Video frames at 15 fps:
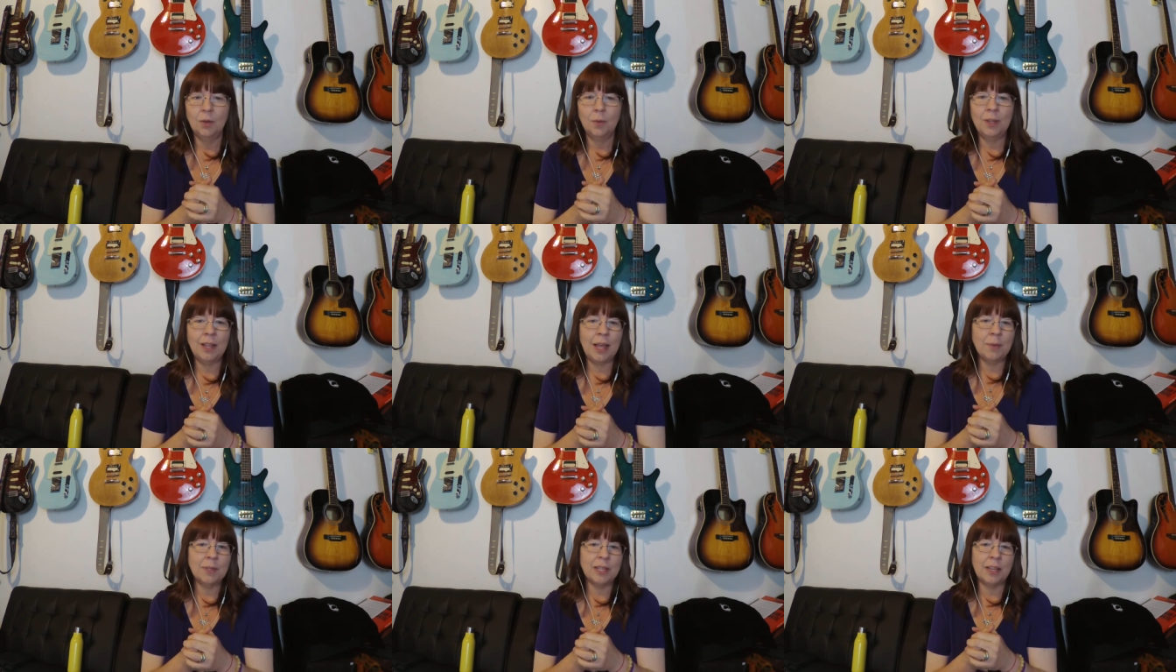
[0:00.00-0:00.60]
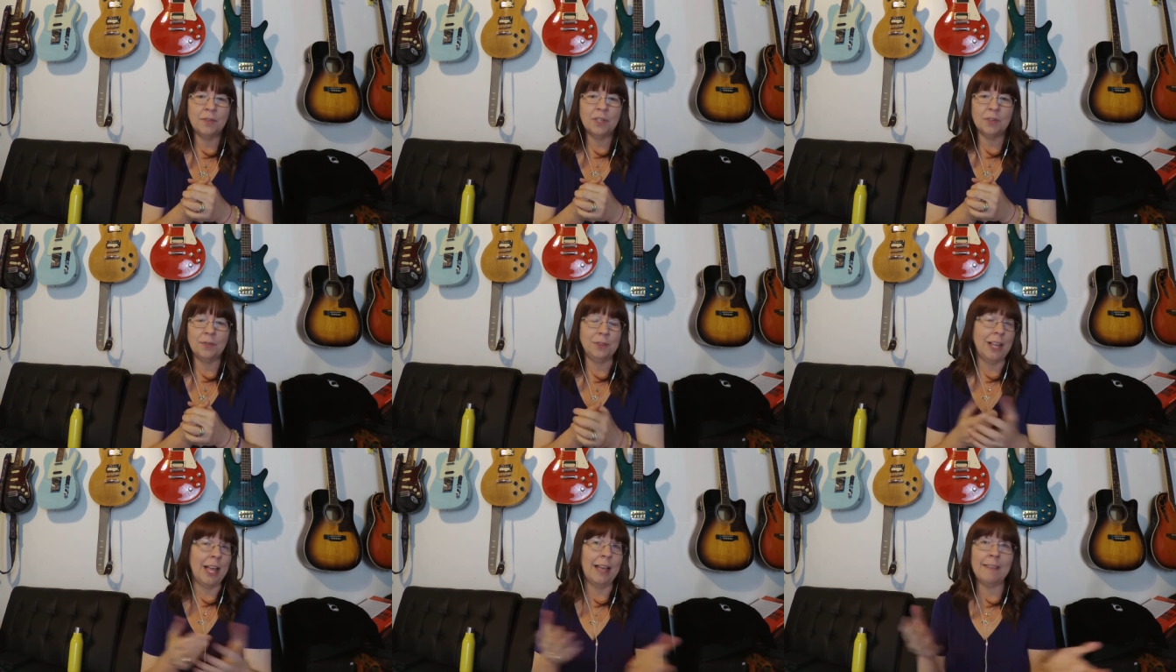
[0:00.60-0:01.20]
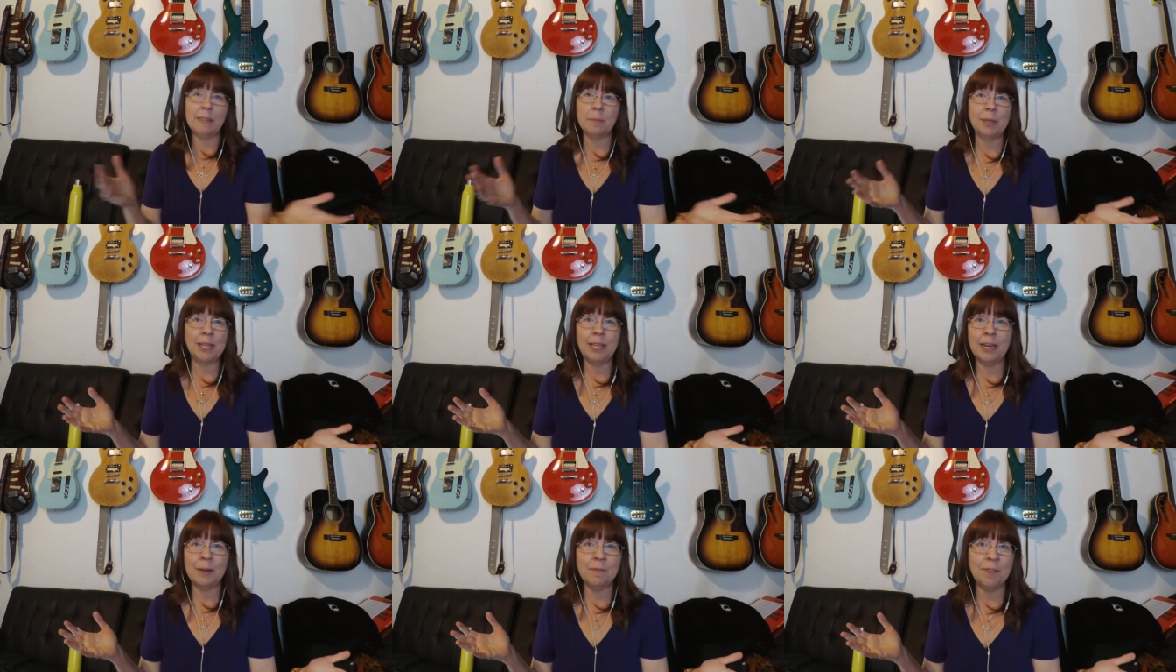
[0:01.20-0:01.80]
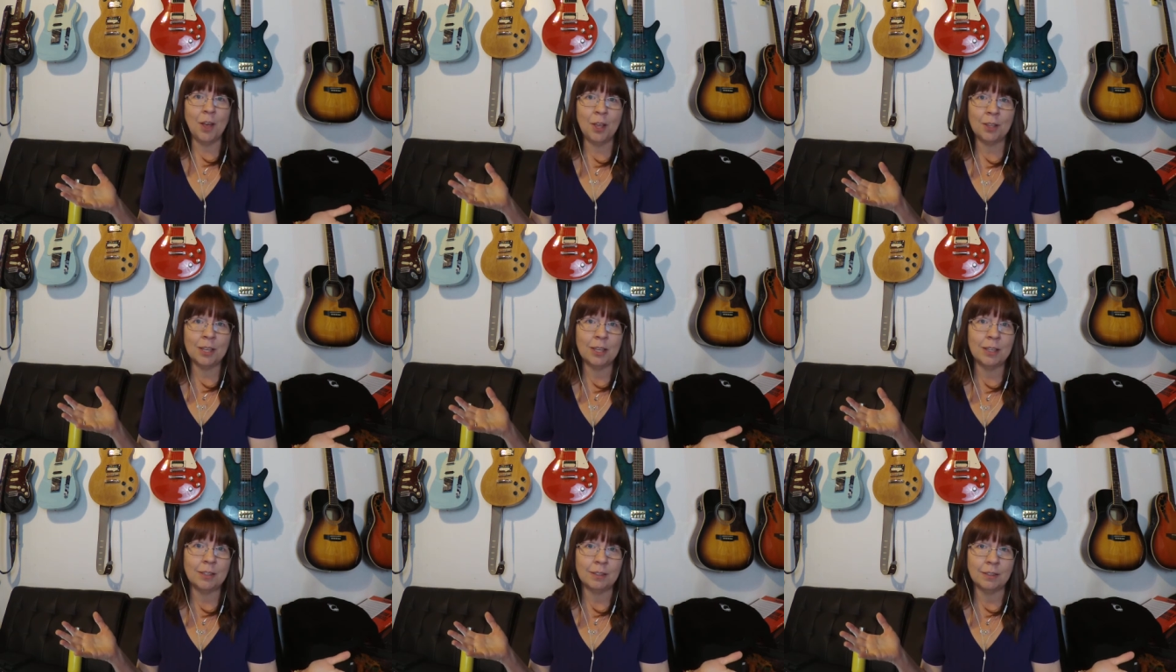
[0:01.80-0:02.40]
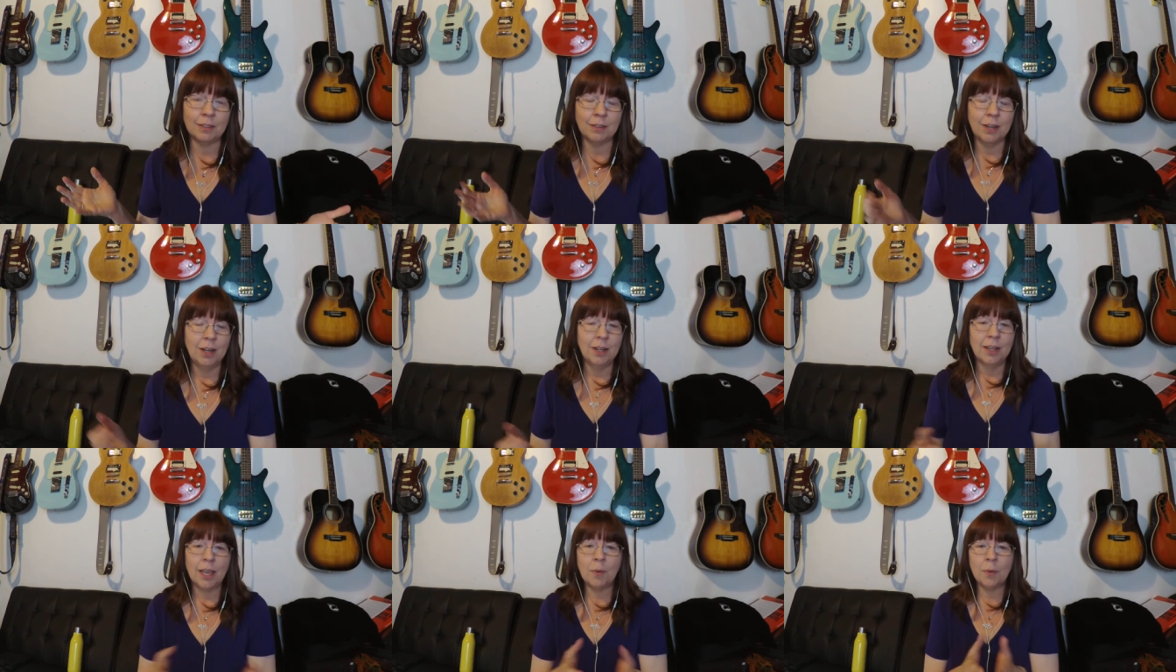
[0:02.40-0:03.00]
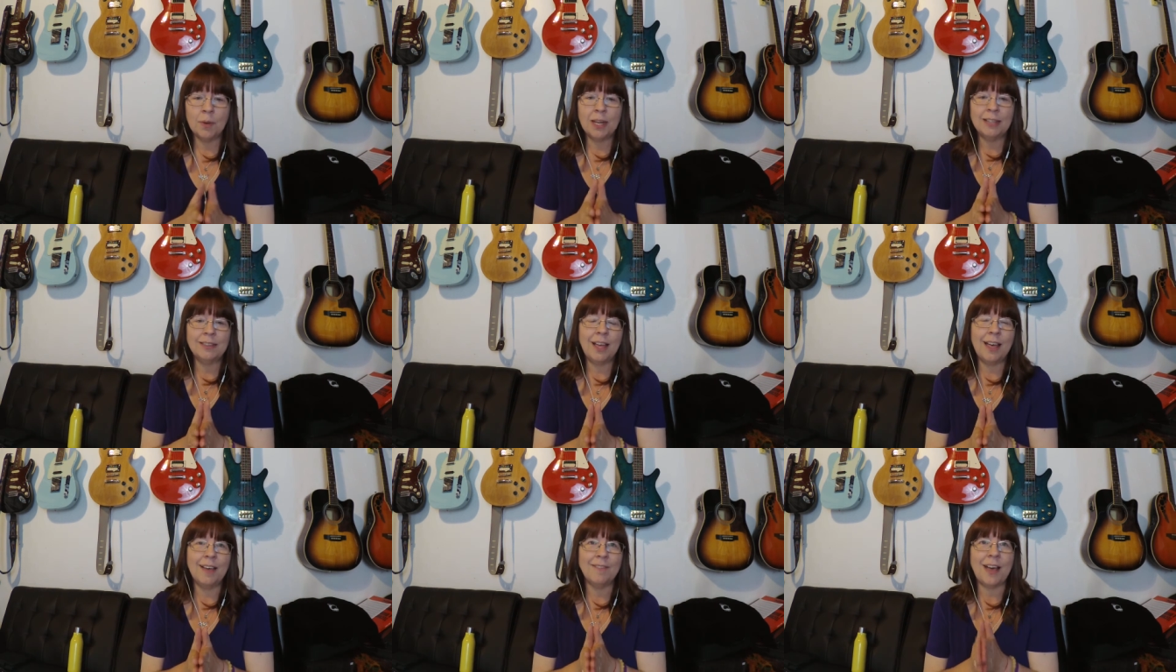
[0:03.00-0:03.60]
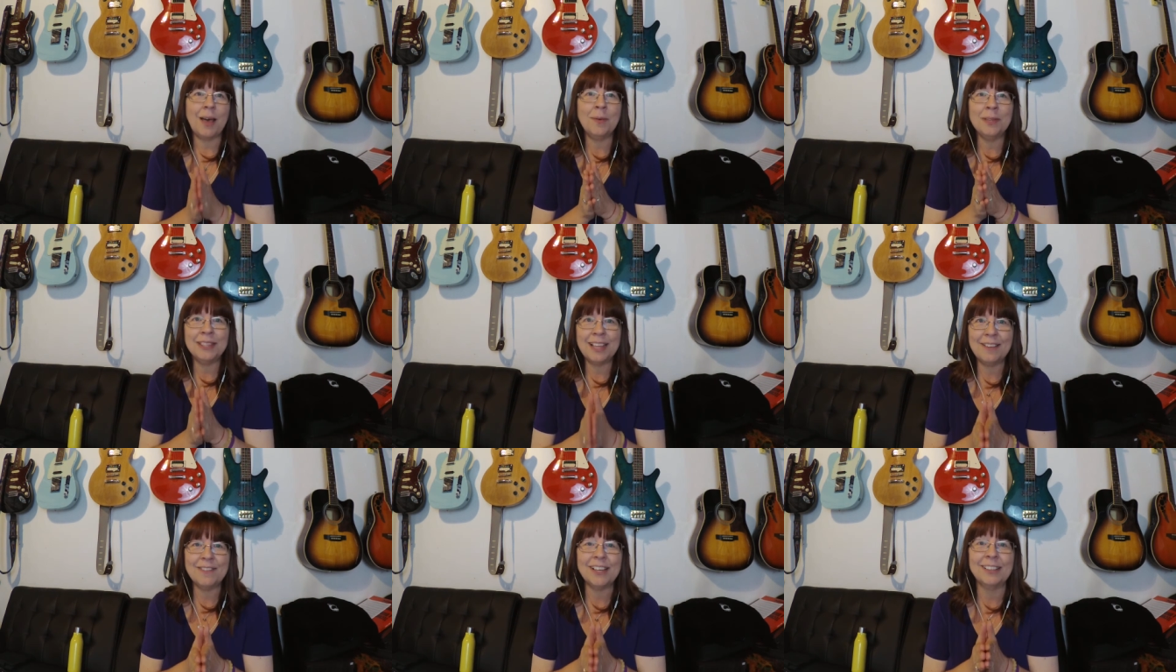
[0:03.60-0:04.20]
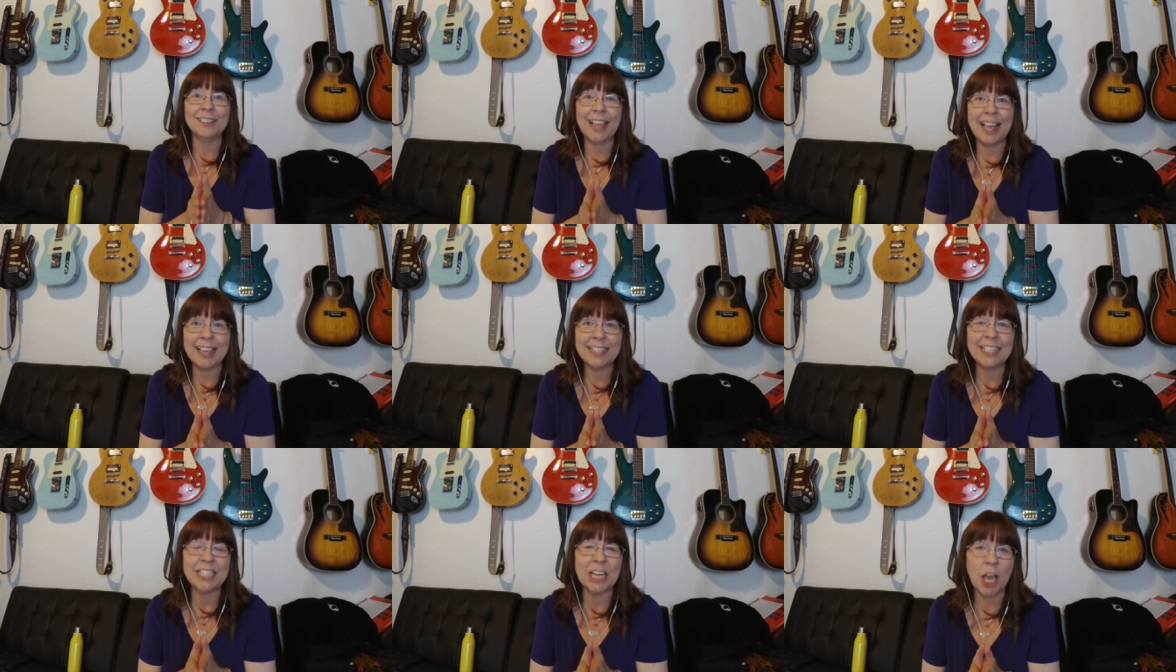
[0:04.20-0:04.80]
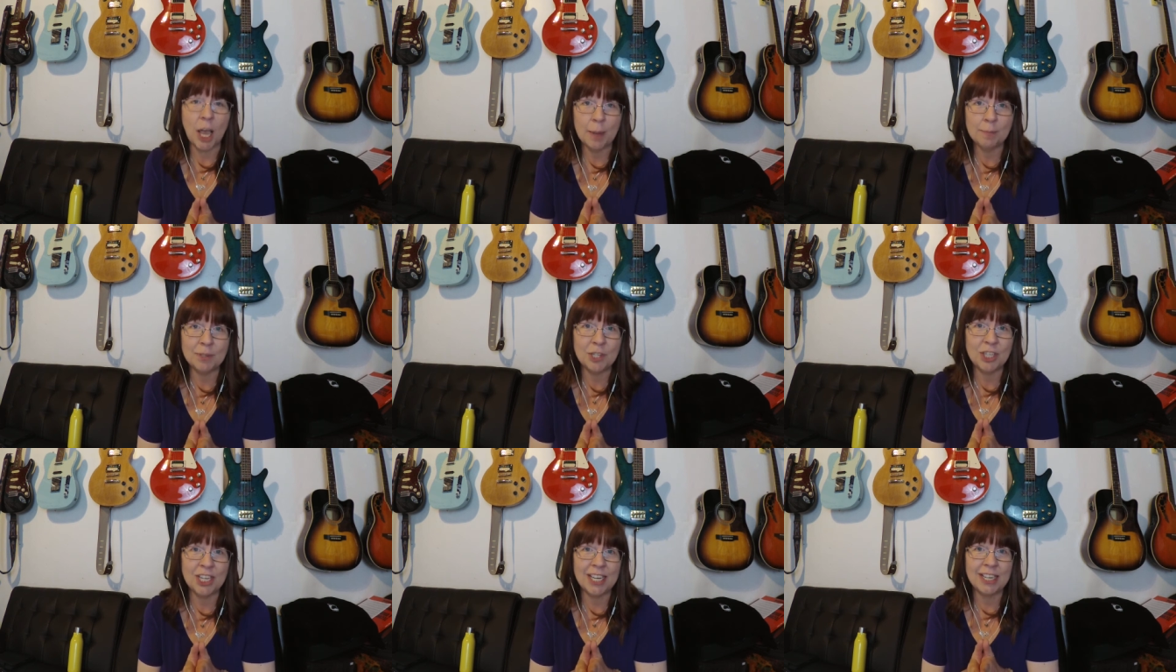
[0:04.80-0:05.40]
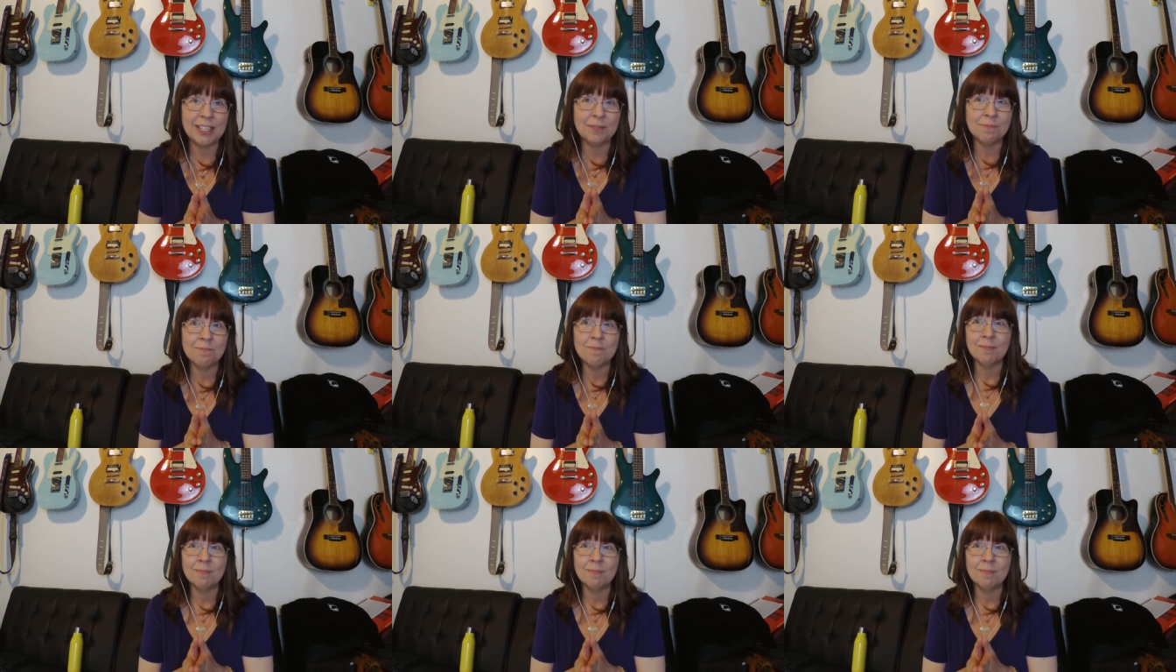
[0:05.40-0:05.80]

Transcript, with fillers: Well, I would love to fly in the Millennium Falcon. Okay, what would I love? I would love a glass time machine